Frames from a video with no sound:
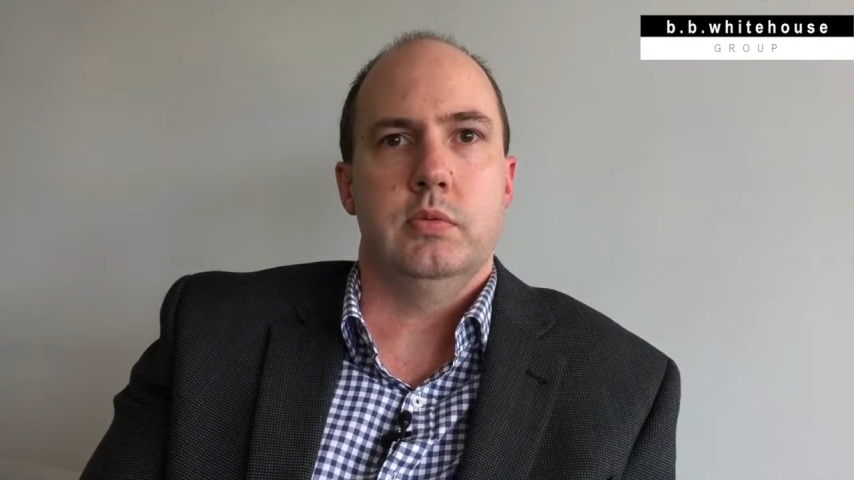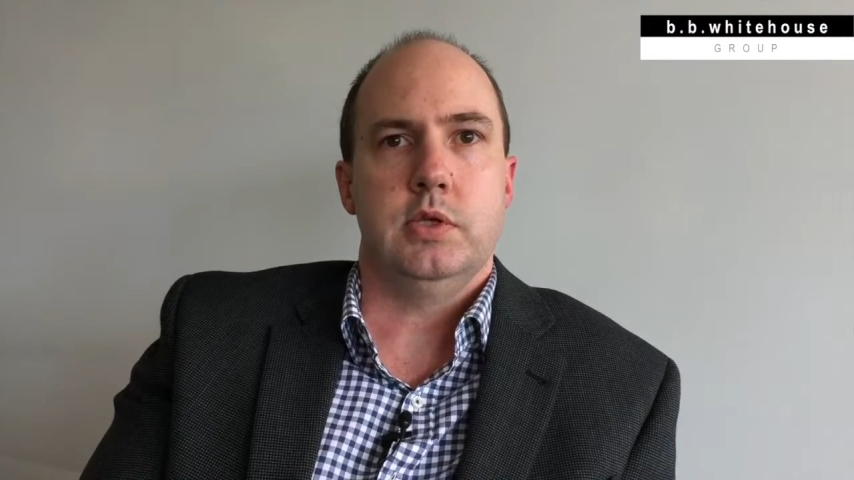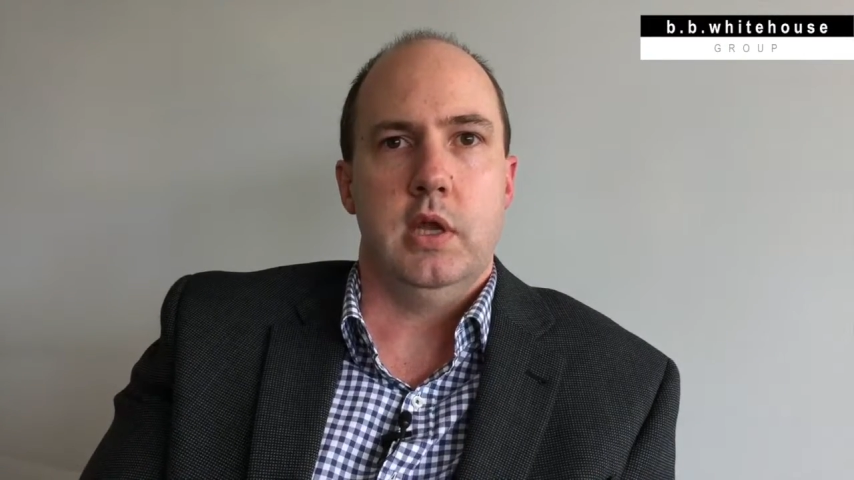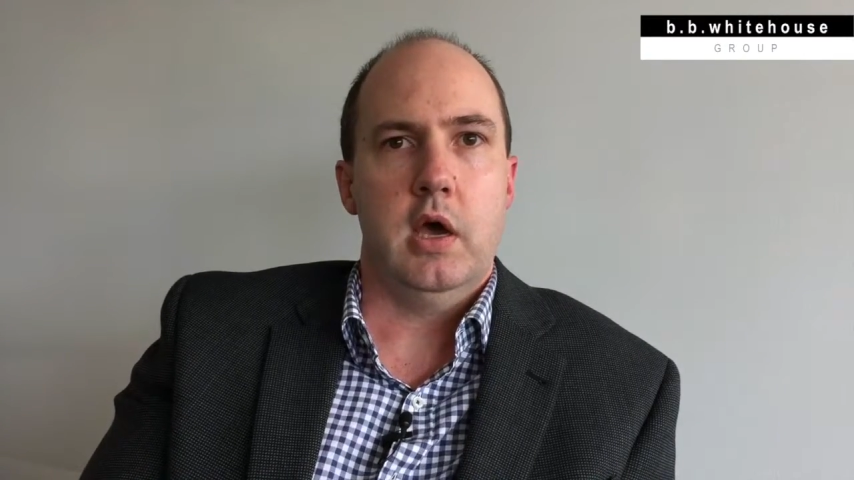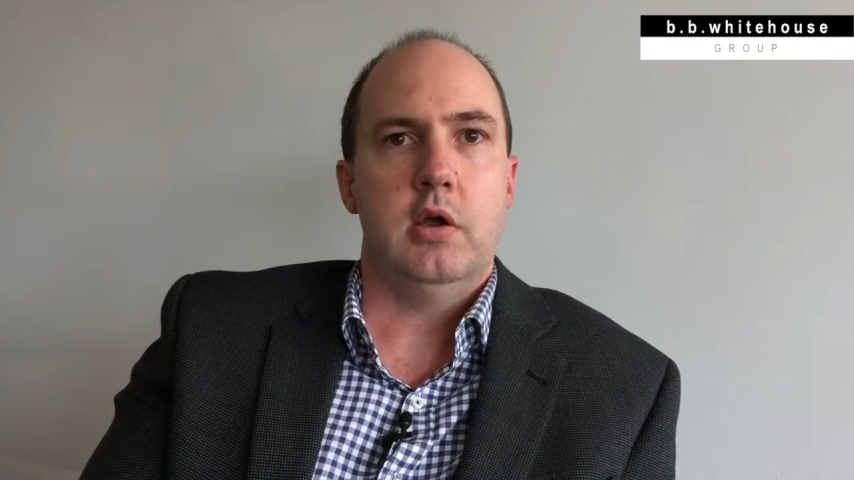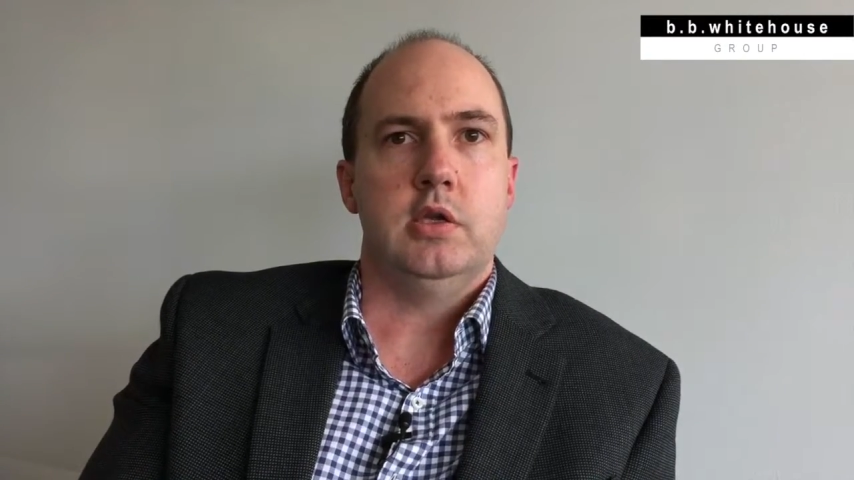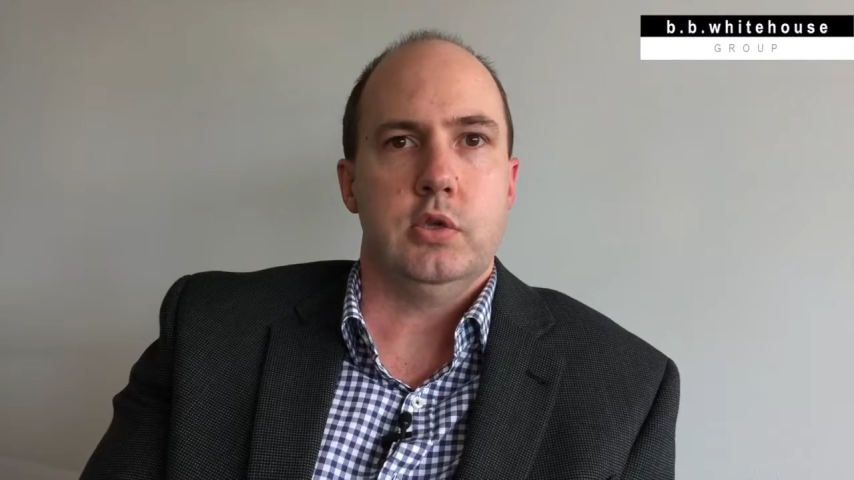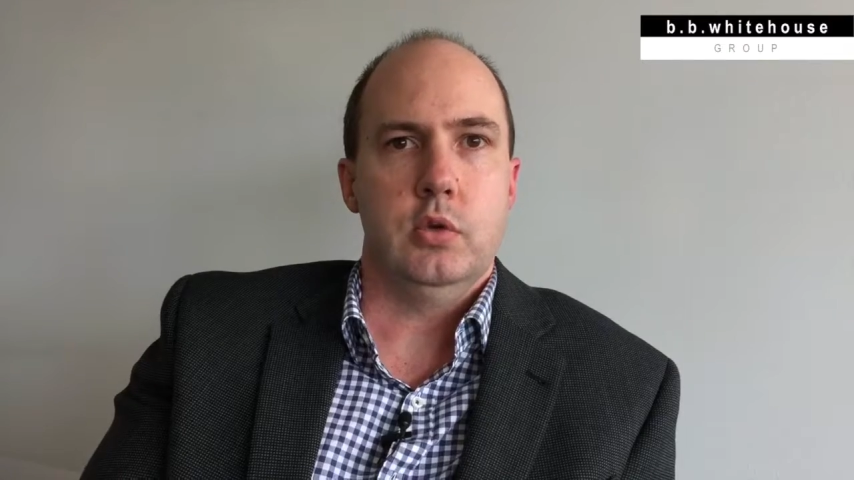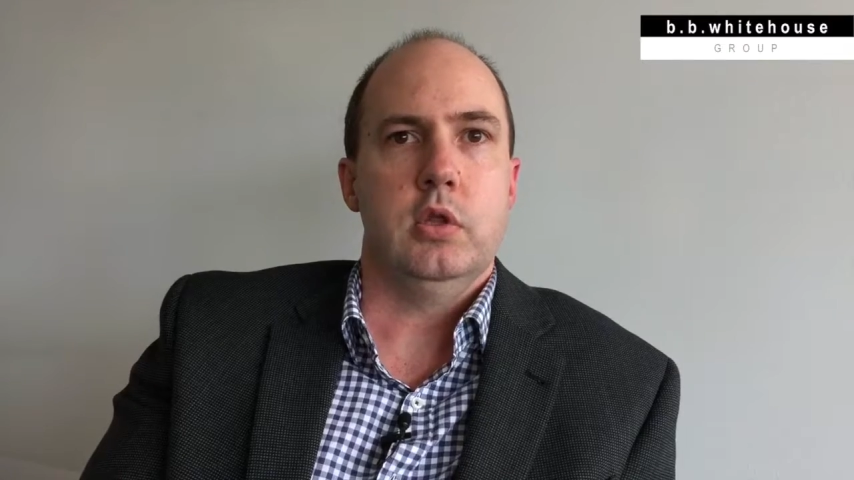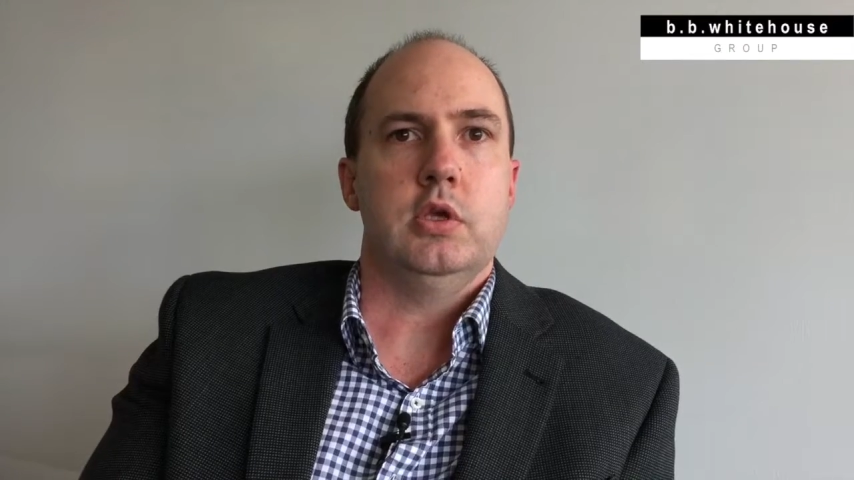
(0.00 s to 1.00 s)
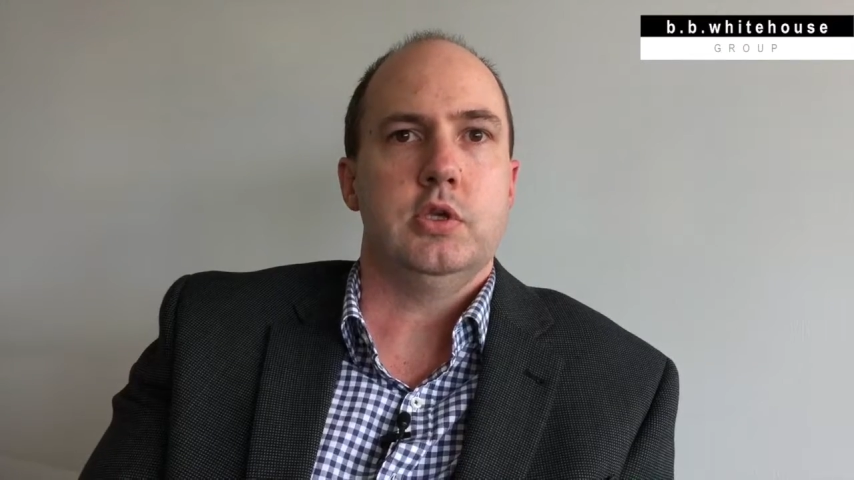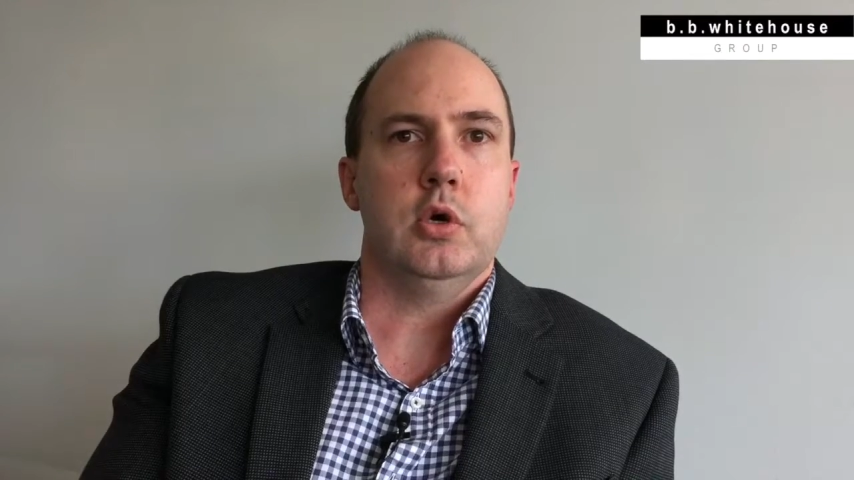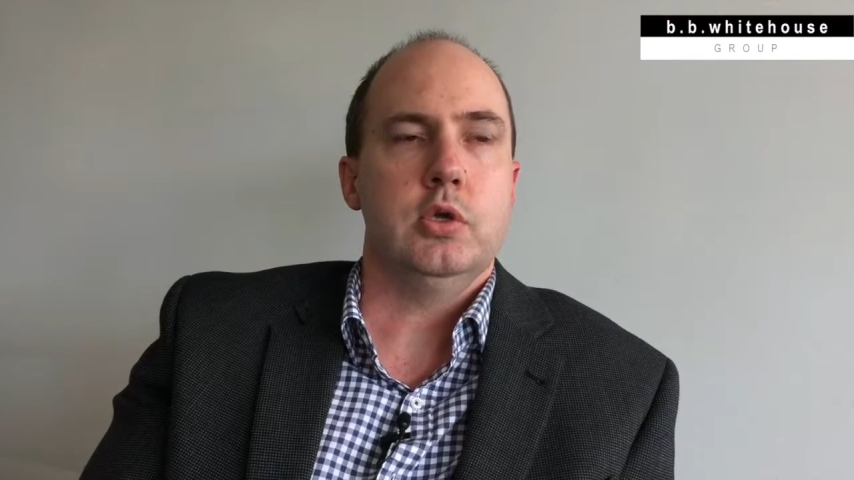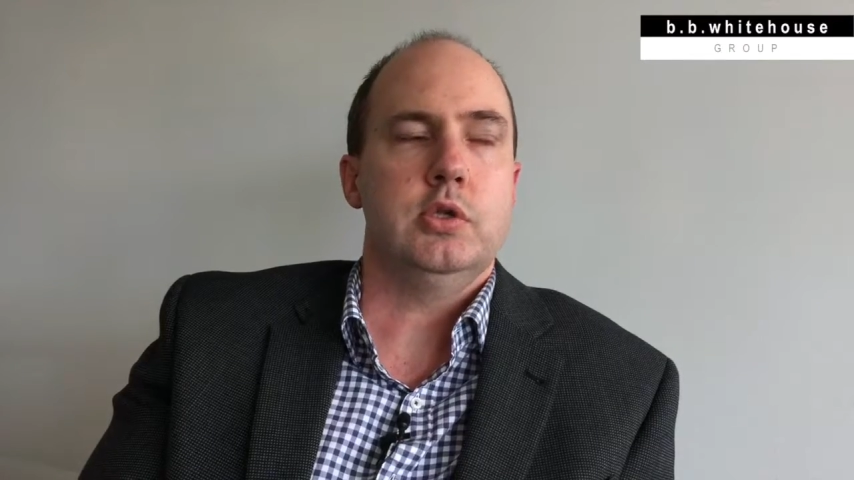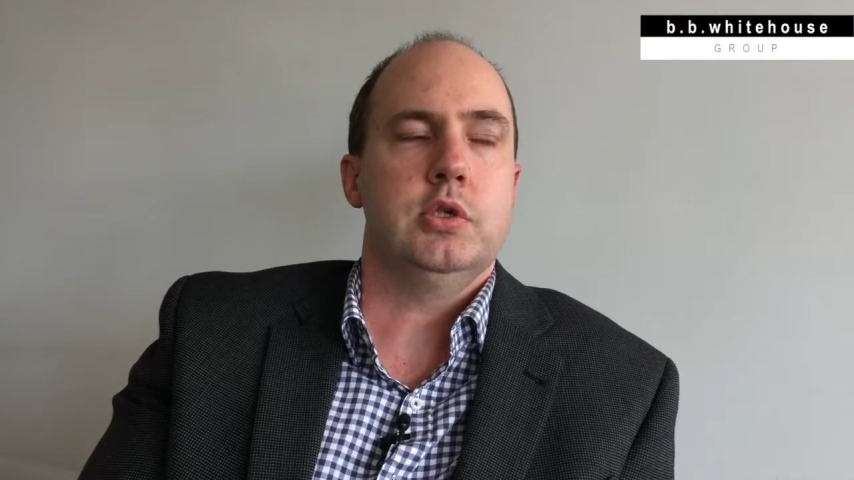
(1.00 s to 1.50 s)
scenarios and all those
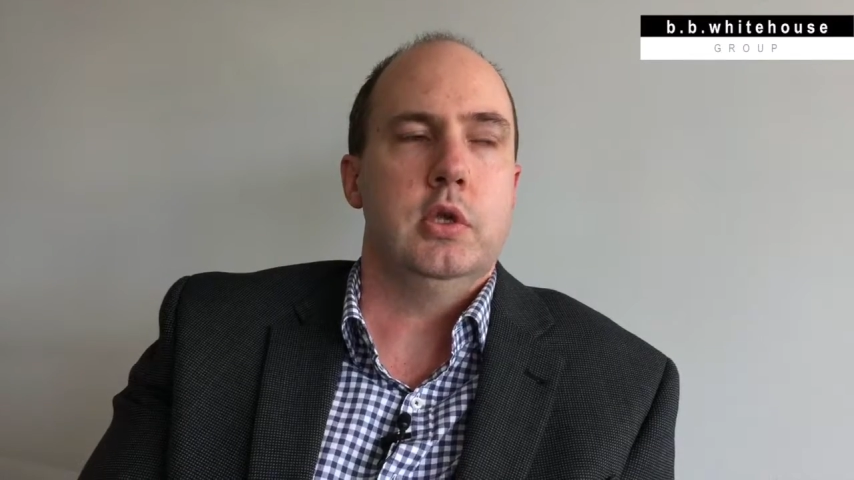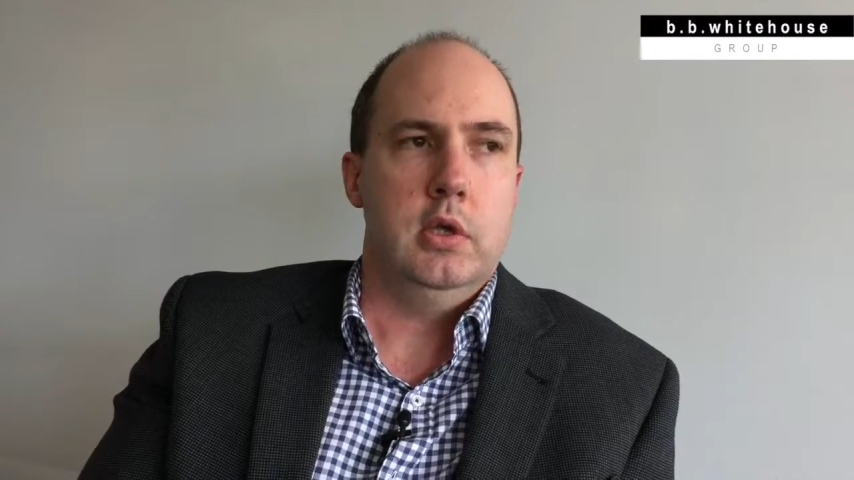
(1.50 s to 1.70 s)
costs,